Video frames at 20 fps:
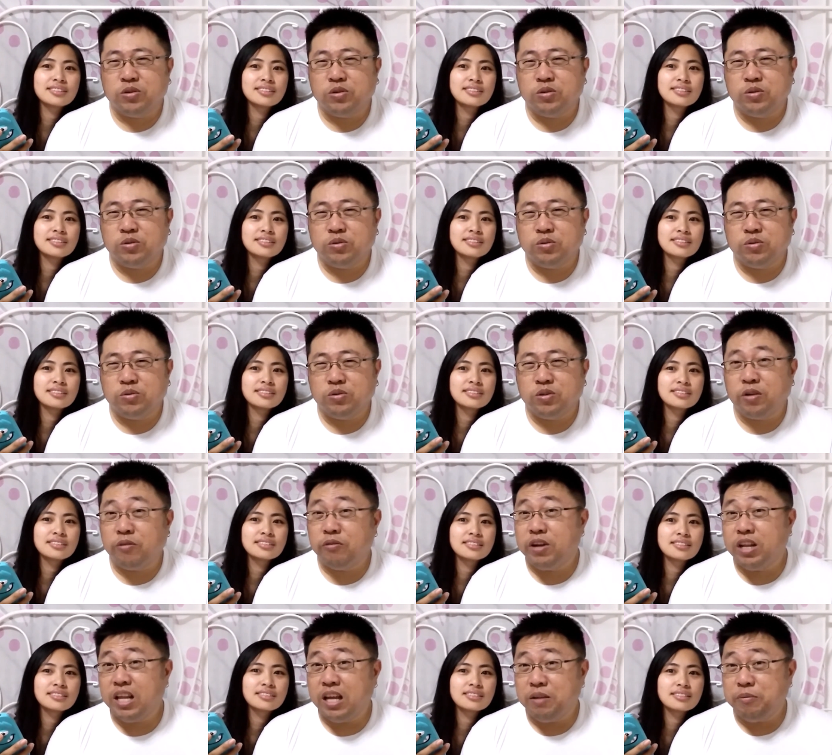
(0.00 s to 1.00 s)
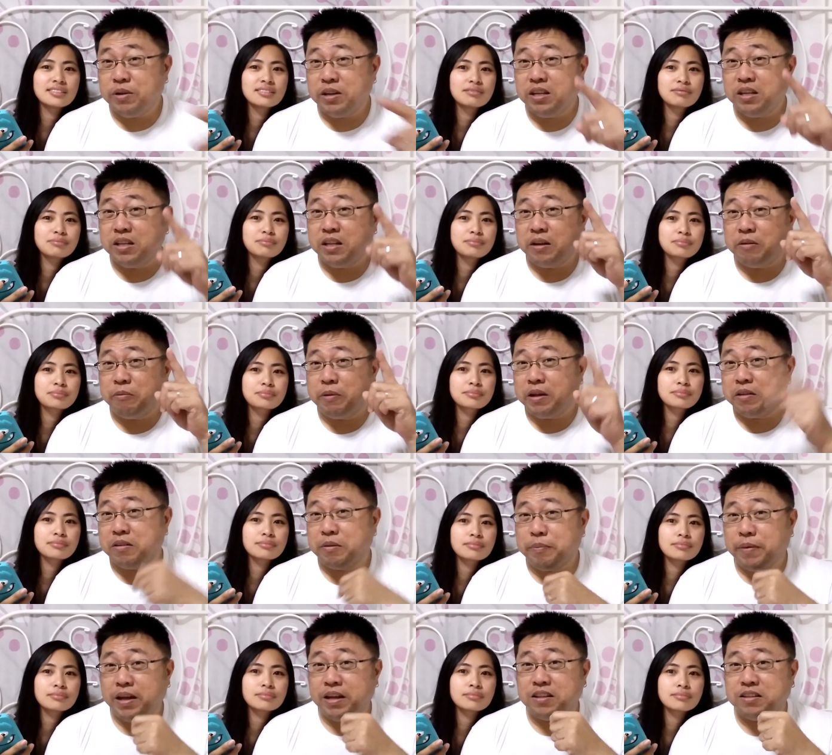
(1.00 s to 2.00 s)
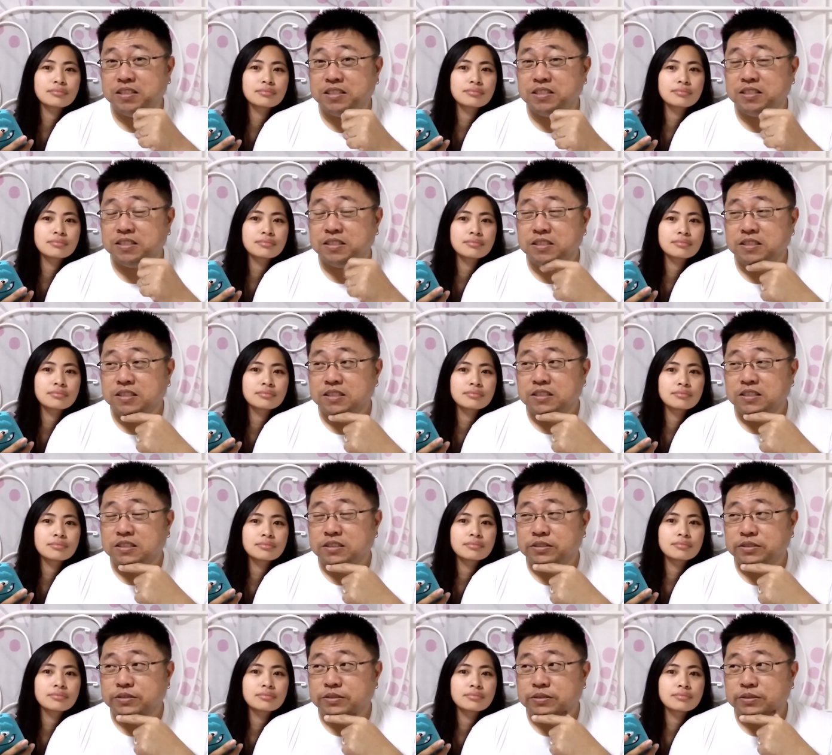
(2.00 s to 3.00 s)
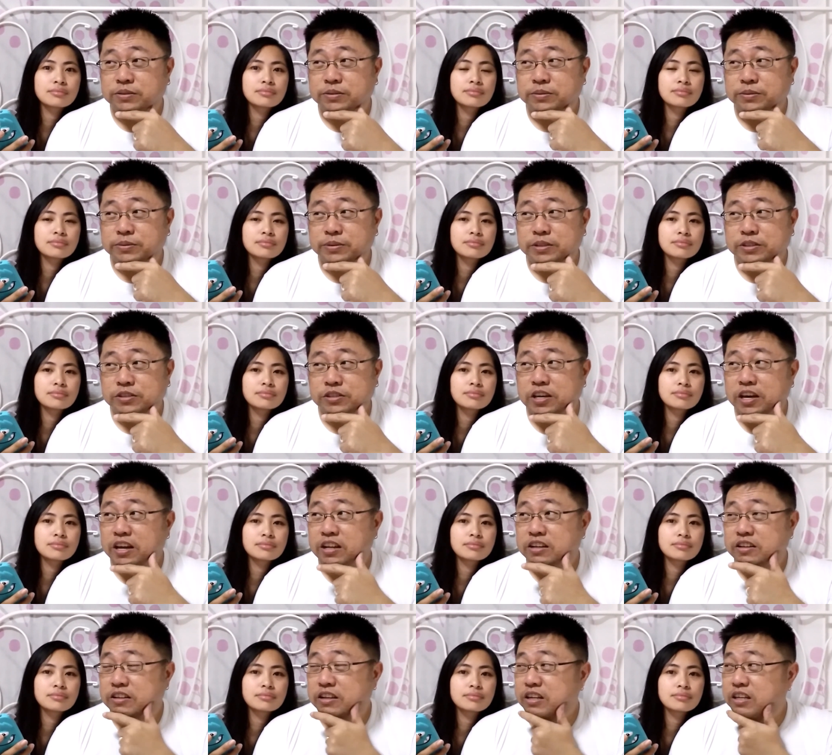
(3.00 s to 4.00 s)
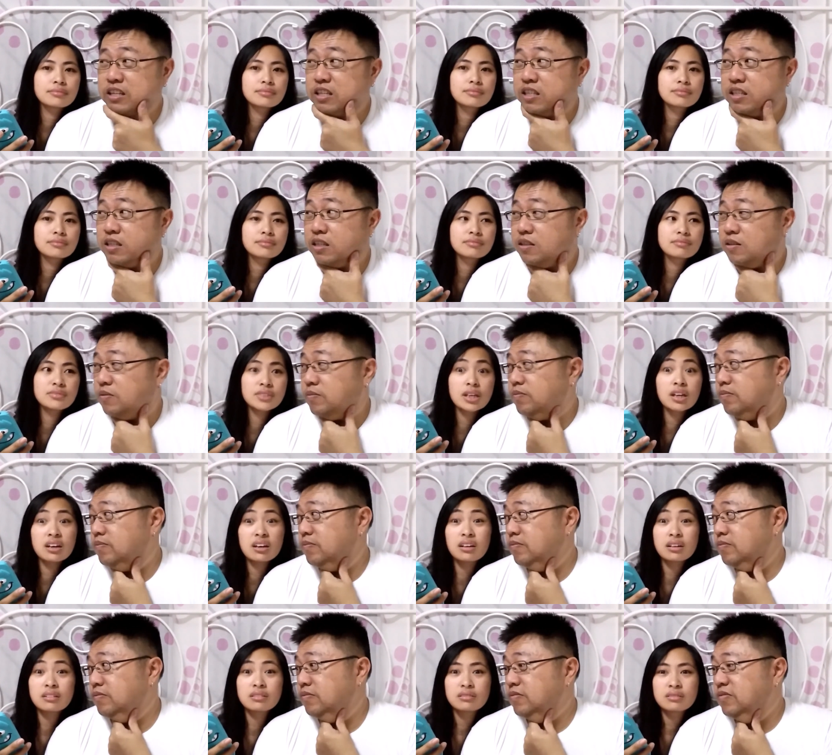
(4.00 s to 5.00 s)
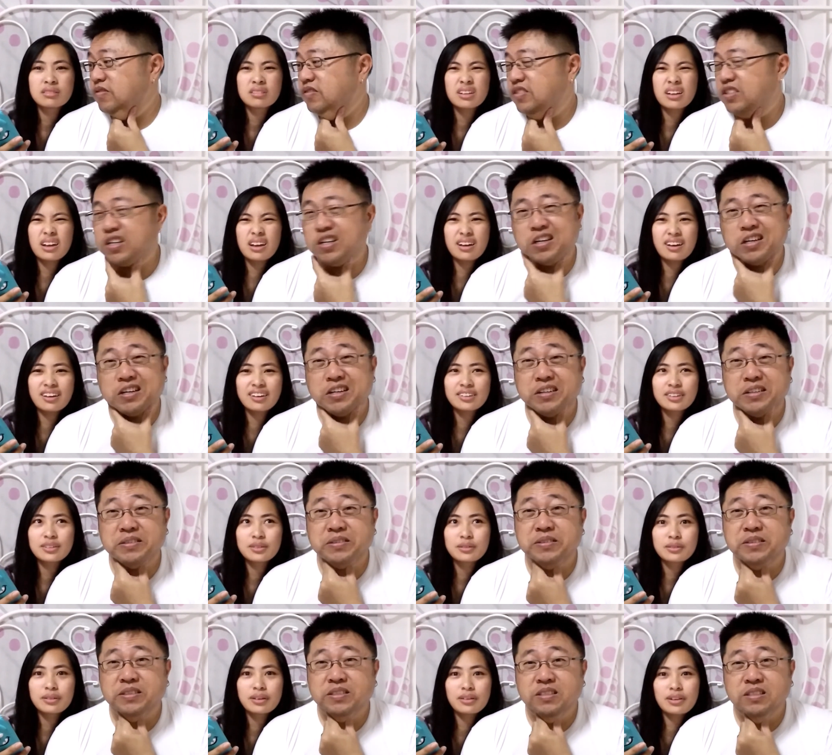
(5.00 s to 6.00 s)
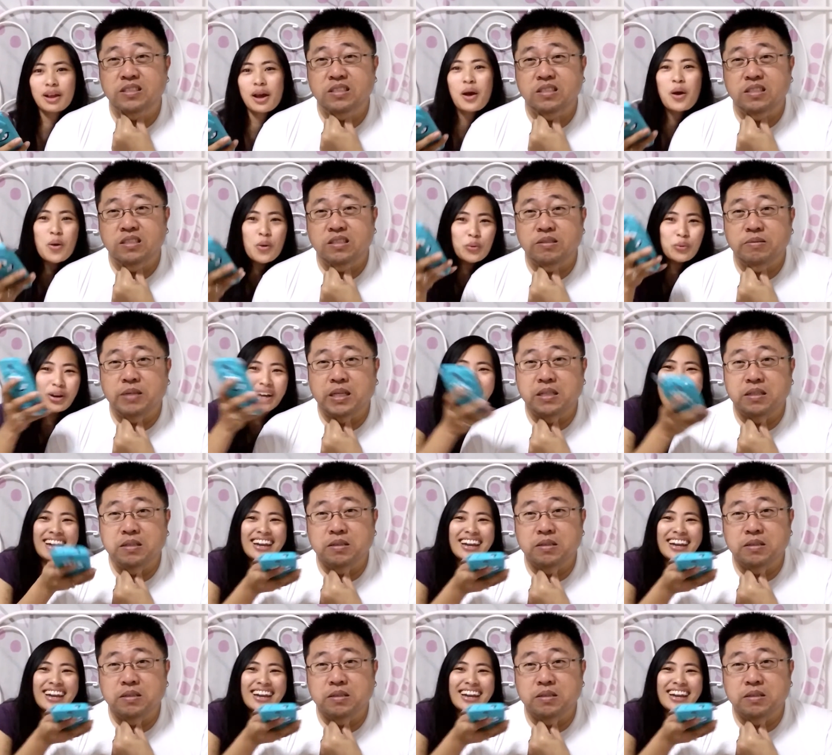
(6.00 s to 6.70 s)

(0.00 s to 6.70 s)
Speaker 1: so not really anybody that wears the pants. Uh, we share the thing. Yeah. Yeah. one